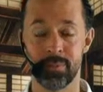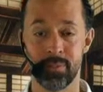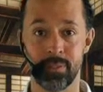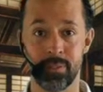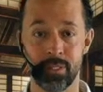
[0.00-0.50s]

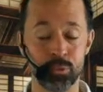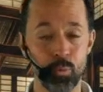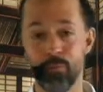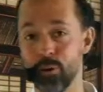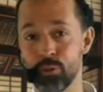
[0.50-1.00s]
is through a
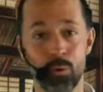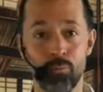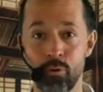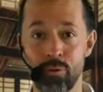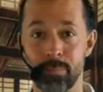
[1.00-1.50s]
virtual
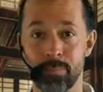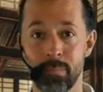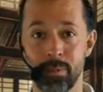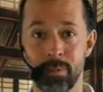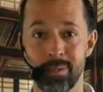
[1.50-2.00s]
program.
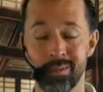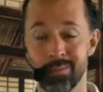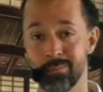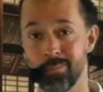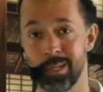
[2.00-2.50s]

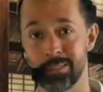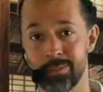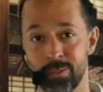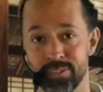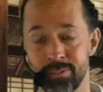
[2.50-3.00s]
You got to do
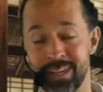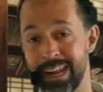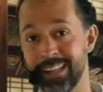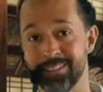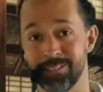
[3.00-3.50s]
this. You got
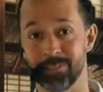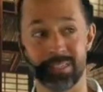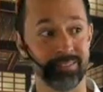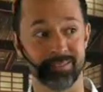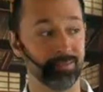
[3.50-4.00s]
anything to do
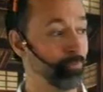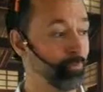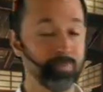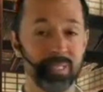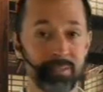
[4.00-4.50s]
anything.
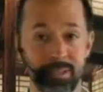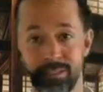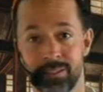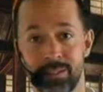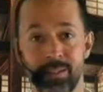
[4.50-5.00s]
Right?
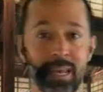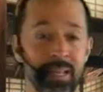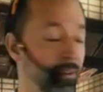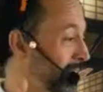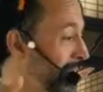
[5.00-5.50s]
Hey,
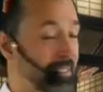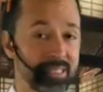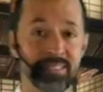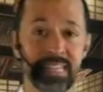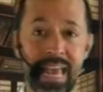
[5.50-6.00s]
look, that's
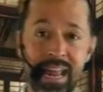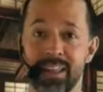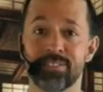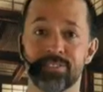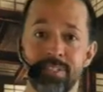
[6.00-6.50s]
Sensei
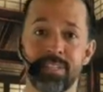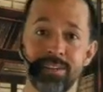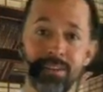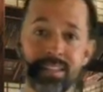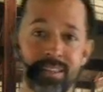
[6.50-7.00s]
Alex
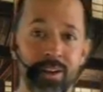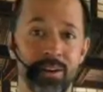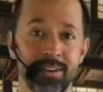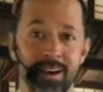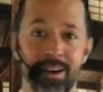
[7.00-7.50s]
right
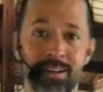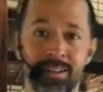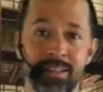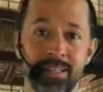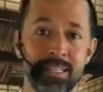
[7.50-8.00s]
there.
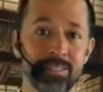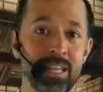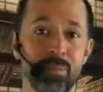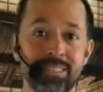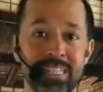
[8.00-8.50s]
He's going to
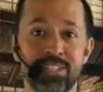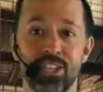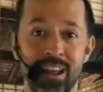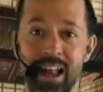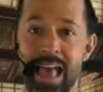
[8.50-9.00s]
be teaching your
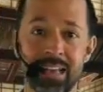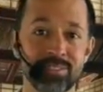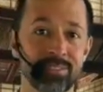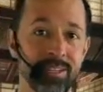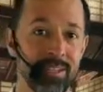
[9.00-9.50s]
class.
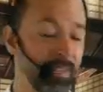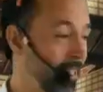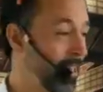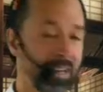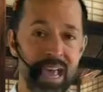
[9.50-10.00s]

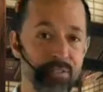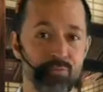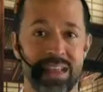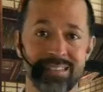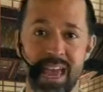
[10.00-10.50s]
You're going to a
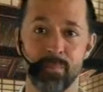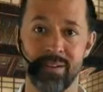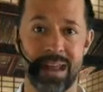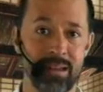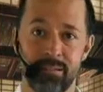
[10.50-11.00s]
great time, all
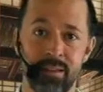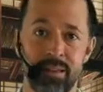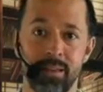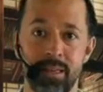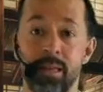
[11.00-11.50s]
right?
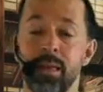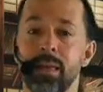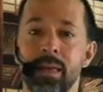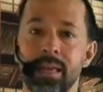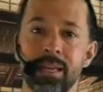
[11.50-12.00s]

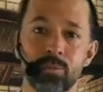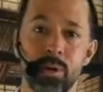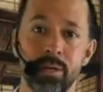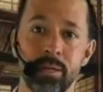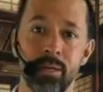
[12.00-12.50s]
And guess
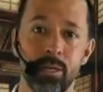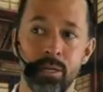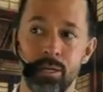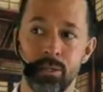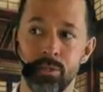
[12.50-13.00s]
what?
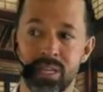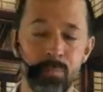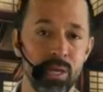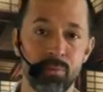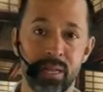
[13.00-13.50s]
You can be
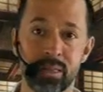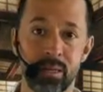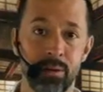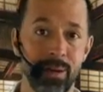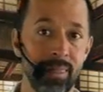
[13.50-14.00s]
right
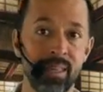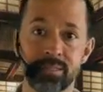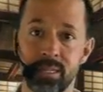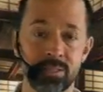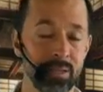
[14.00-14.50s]
there
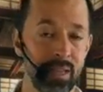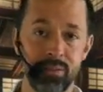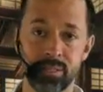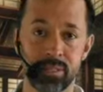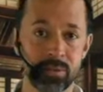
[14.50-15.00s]
listening to everything
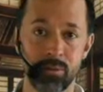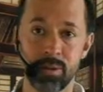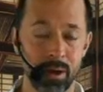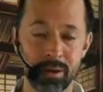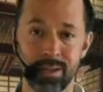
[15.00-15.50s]
that's going
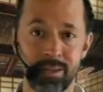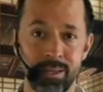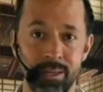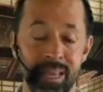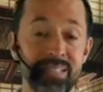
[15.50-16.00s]
on
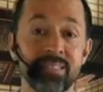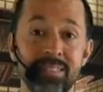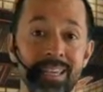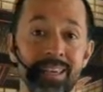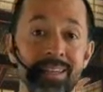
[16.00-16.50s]
and
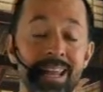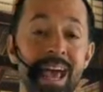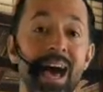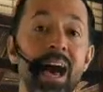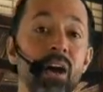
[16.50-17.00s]
seeing
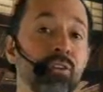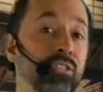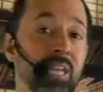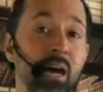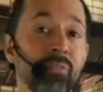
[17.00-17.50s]
how your
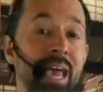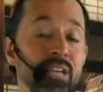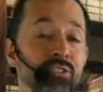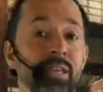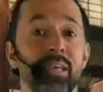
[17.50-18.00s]
child
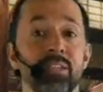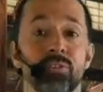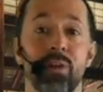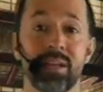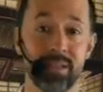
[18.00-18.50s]
actually
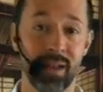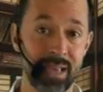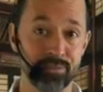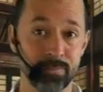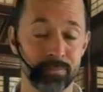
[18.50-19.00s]
interacts in
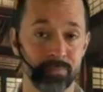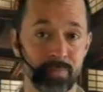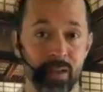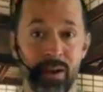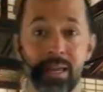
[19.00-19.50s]
class. All
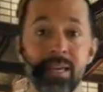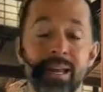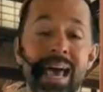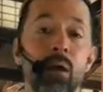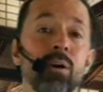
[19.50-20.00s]
right.
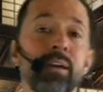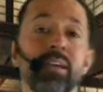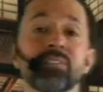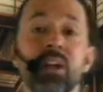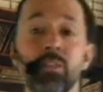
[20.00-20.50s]
Now, here's
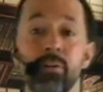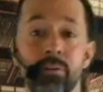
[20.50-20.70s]
another.